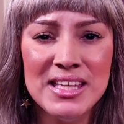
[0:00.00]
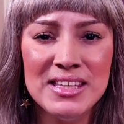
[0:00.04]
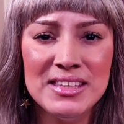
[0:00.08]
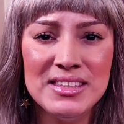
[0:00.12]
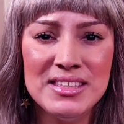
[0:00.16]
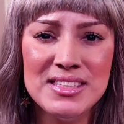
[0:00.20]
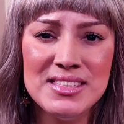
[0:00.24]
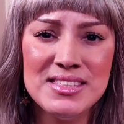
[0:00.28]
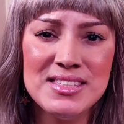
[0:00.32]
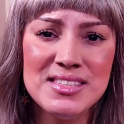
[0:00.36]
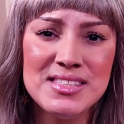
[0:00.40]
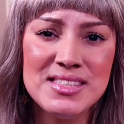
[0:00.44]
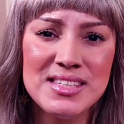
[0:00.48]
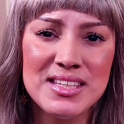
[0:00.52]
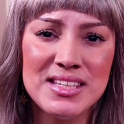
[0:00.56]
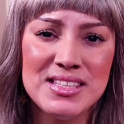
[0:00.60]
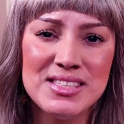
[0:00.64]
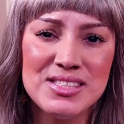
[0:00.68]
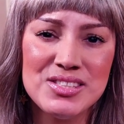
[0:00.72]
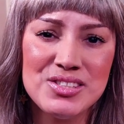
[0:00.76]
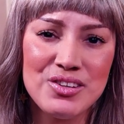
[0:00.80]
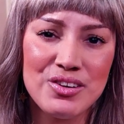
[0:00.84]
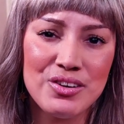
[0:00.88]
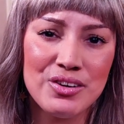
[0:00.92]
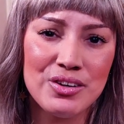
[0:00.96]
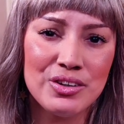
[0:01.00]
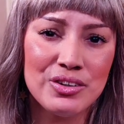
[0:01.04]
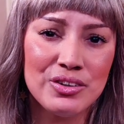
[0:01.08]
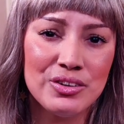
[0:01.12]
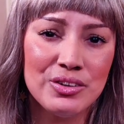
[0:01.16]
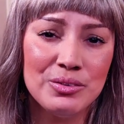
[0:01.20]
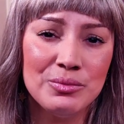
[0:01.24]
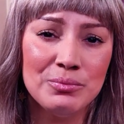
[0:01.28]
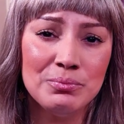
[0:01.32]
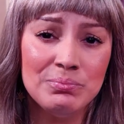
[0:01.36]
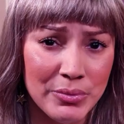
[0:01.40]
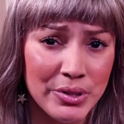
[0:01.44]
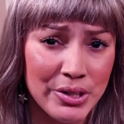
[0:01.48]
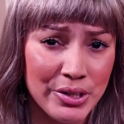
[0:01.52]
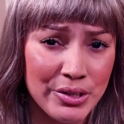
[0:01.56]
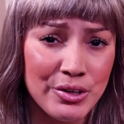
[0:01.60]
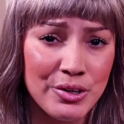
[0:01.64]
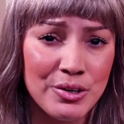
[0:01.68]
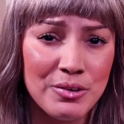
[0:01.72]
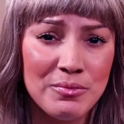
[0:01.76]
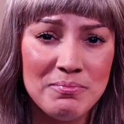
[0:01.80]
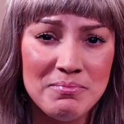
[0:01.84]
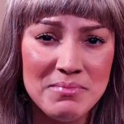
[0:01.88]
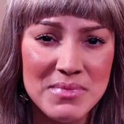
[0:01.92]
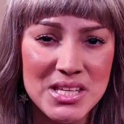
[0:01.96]
this is a historical
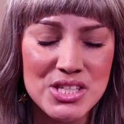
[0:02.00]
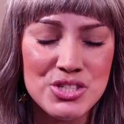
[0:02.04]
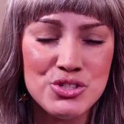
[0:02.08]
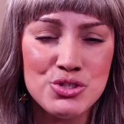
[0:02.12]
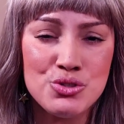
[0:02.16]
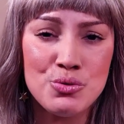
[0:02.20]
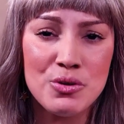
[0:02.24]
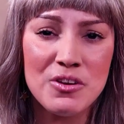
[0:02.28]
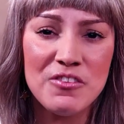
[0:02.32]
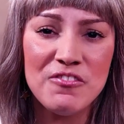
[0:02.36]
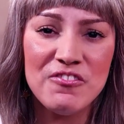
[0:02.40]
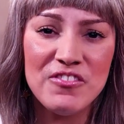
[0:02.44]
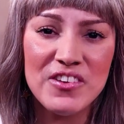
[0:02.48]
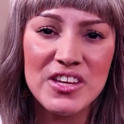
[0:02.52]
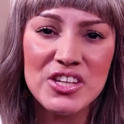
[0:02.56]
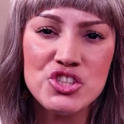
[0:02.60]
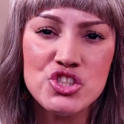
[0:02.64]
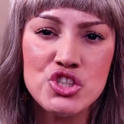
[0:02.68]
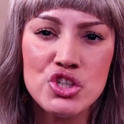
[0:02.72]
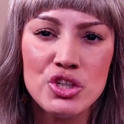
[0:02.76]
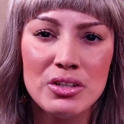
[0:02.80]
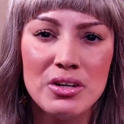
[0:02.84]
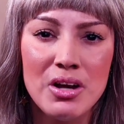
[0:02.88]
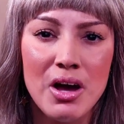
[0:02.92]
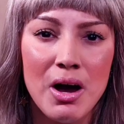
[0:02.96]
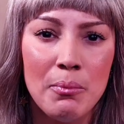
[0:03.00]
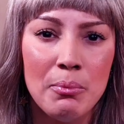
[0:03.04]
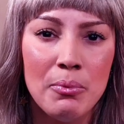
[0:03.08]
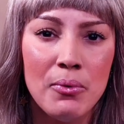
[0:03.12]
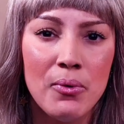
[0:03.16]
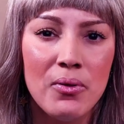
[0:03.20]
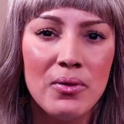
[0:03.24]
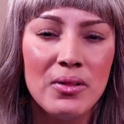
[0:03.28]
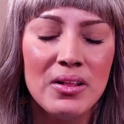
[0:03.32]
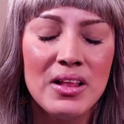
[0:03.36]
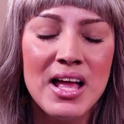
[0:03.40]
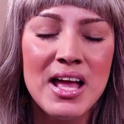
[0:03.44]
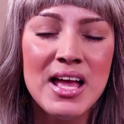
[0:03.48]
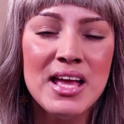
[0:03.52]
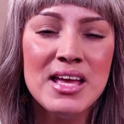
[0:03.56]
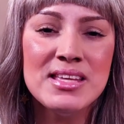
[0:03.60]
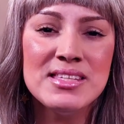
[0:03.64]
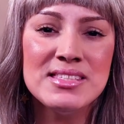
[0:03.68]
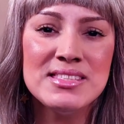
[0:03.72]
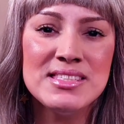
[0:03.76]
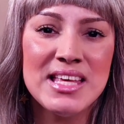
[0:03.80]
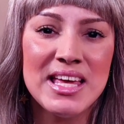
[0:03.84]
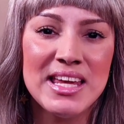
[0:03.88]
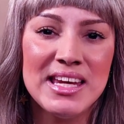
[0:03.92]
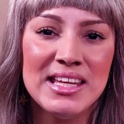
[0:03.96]
murder mystery fiction novel
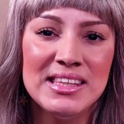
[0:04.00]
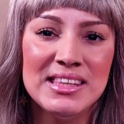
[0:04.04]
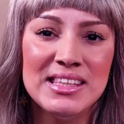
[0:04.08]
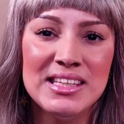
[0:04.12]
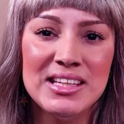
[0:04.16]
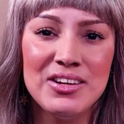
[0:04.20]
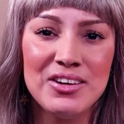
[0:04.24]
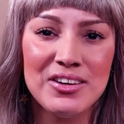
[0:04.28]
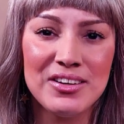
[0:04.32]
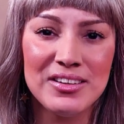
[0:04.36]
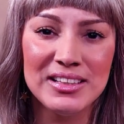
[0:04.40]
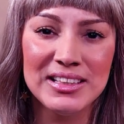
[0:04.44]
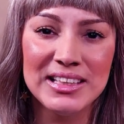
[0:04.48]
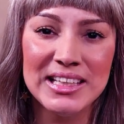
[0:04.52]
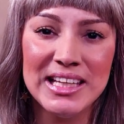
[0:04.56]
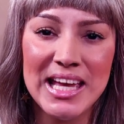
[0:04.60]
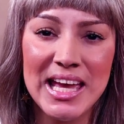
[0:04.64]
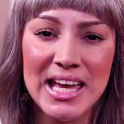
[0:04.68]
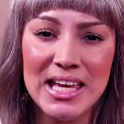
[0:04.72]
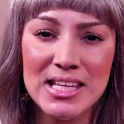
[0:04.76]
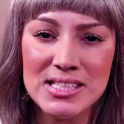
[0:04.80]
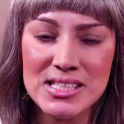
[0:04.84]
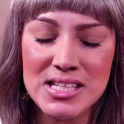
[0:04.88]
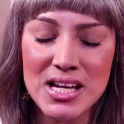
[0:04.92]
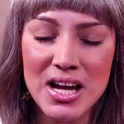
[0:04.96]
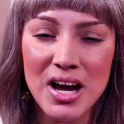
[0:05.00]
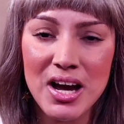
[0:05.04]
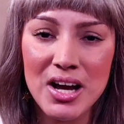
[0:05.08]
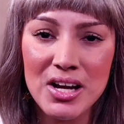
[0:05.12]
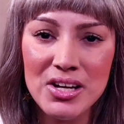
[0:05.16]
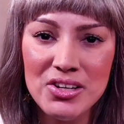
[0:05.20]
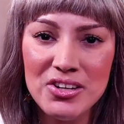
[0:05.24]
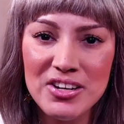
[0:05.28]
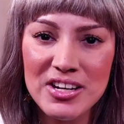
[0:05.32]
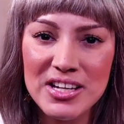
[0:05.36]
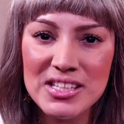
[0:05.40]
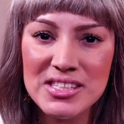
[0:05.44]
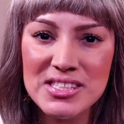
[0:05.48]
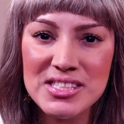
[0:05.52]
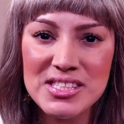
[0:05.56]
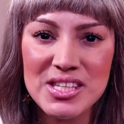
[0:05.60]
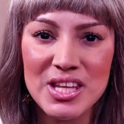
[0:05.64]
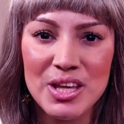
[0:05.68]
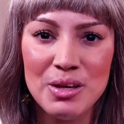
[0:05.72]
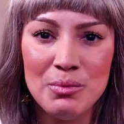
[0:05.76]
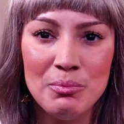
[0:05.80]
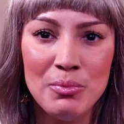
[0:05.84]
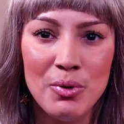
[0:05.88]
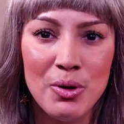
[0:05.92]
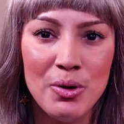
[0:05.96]
set in the early 1800s
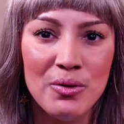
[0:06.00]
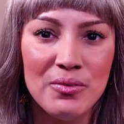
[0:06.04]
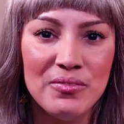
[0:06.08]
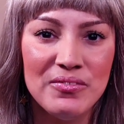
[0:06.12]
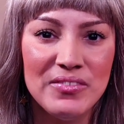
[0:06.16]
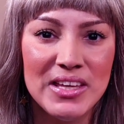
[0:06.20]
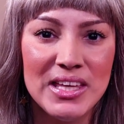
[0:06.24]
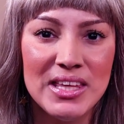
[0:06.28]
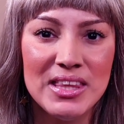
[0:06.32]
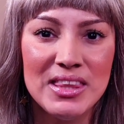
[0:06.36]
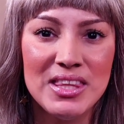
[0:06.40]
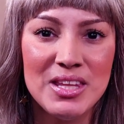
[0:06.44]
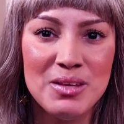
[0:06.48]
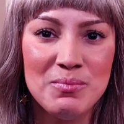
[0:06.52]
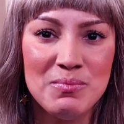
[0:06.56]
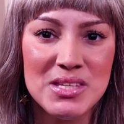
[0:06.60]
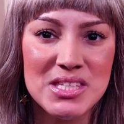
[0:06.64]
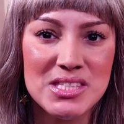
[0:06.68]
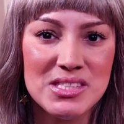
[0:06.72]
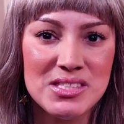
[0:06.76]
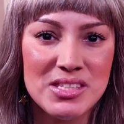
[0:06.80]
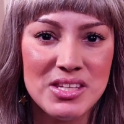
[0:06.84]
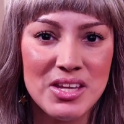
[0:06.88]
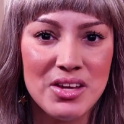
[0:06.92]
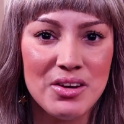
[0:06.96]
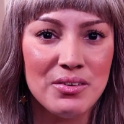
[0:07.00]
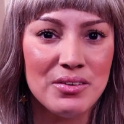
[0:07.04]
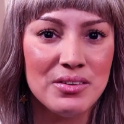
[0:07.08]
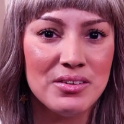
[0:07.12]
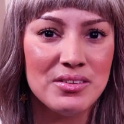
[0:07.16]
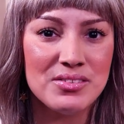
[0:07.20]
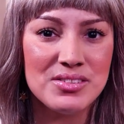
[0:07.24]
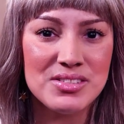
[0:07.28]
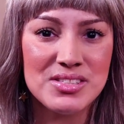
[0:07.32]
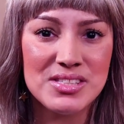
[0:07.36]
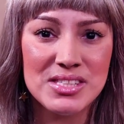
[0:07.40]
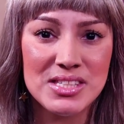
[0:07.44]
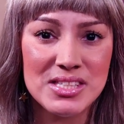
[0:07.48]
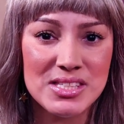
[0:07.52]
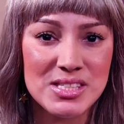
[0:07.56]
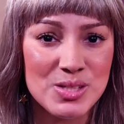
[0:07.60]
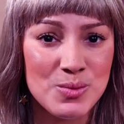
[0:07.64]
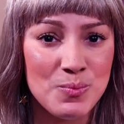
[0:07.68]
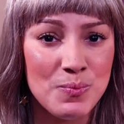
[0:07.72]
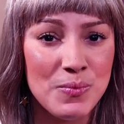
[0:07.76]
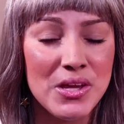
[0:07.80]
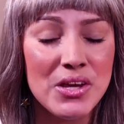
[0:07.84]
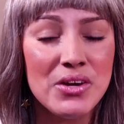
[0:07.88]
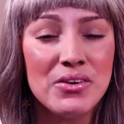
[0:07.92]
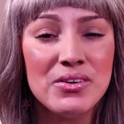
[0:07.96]
involving the mysterious
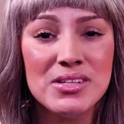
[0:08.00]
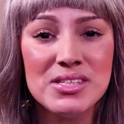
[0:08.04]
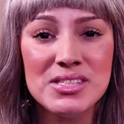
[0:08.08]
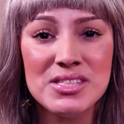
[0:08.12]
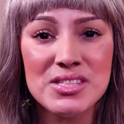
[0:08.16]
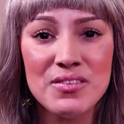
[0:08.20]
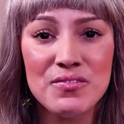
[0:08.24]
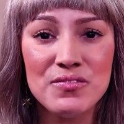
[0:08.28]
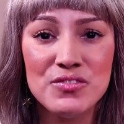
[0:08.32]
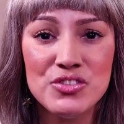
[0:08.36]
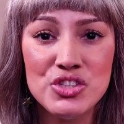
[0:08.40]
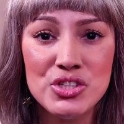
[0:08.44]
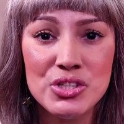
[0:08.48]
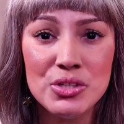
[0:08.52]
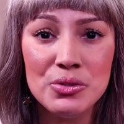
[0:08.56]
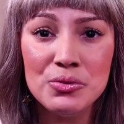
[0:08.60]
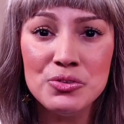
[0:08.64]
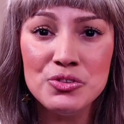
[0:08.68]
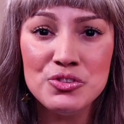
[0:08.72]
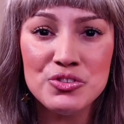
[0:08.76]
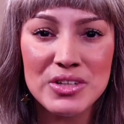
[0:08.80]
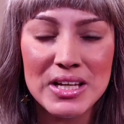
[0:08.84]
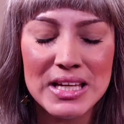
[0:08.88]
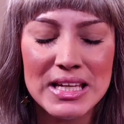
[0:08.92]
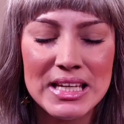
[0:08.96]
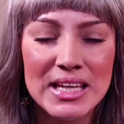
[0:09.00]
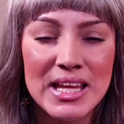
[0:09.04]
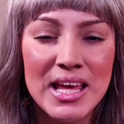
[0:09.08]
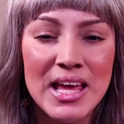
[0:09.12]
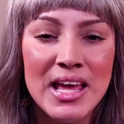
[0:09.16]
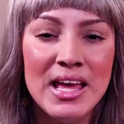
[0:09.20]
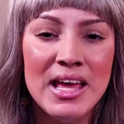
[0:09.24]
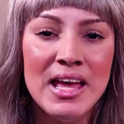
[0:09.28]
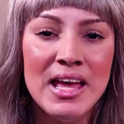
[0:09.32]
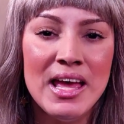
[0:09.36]
disappearance of children